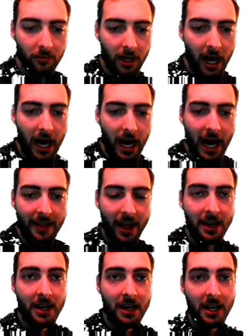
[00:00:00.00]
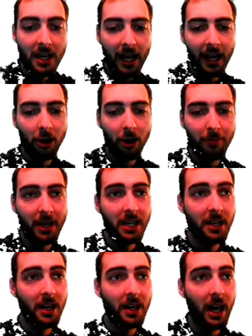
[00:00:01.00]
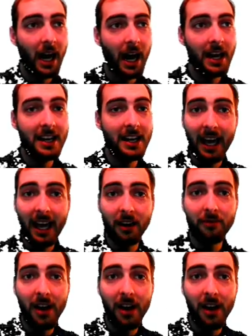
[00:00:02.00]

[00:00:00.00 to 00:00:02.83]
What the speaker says: And then it'll be negative